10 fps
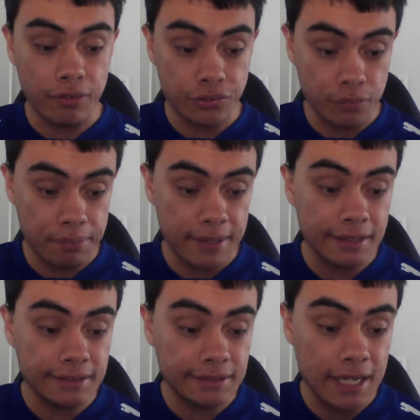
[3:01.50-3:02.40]
if I do
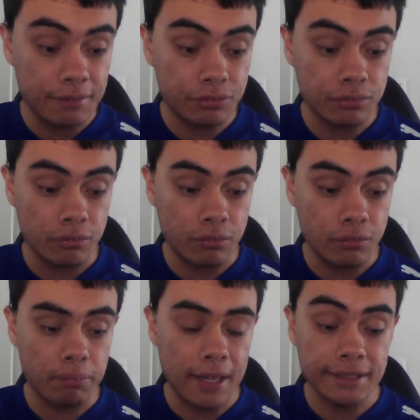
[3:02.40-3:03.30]
pronounce these names,
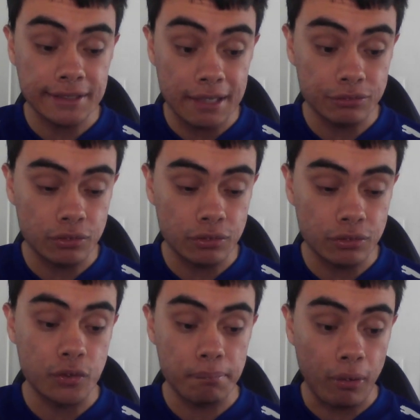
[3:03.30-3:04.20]
players' names wrong,
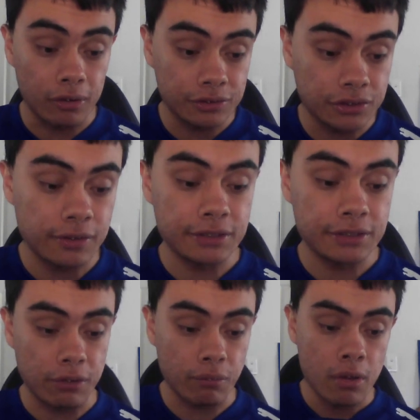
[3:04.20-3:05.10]
I do
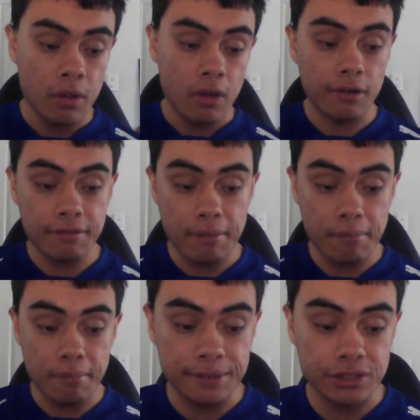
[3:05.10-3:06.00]
apologise. I'll, I'll give it
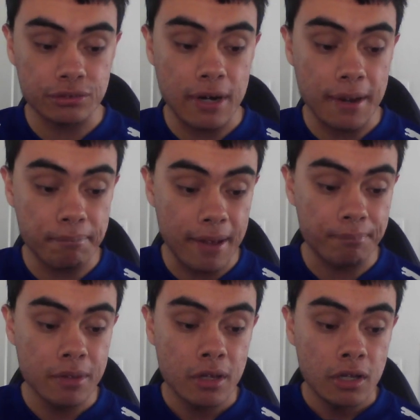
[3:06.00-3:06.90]
my best crack.
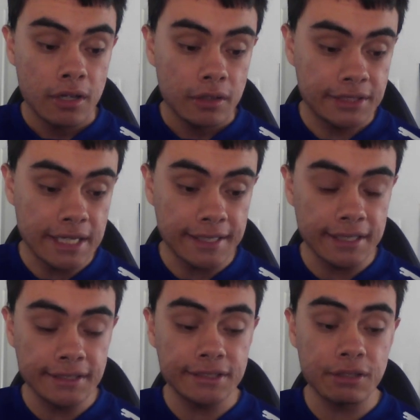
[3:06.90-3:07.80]
But
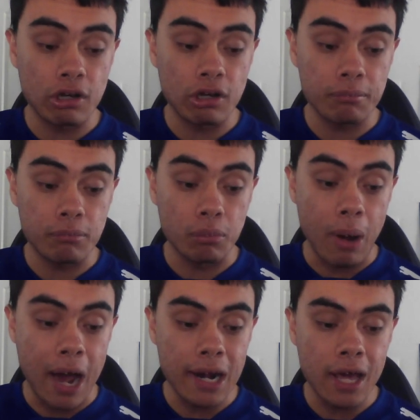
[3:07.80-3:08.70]
centres, you got
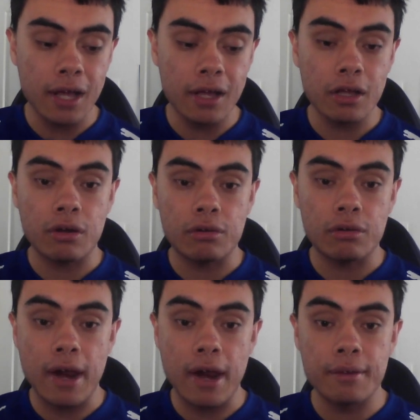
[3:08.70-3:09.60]
Moala,
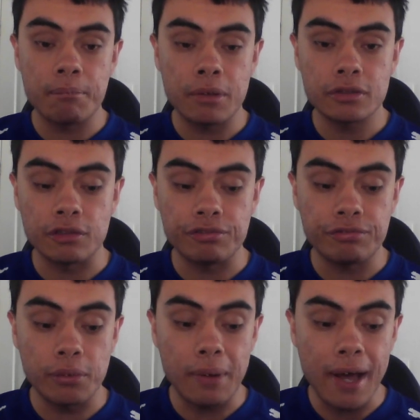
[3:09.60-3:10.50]

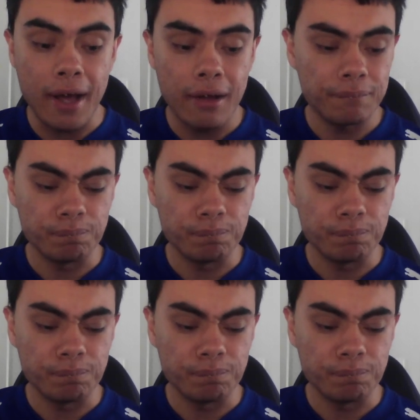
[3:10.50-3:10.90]
Graham-Taufa, uh,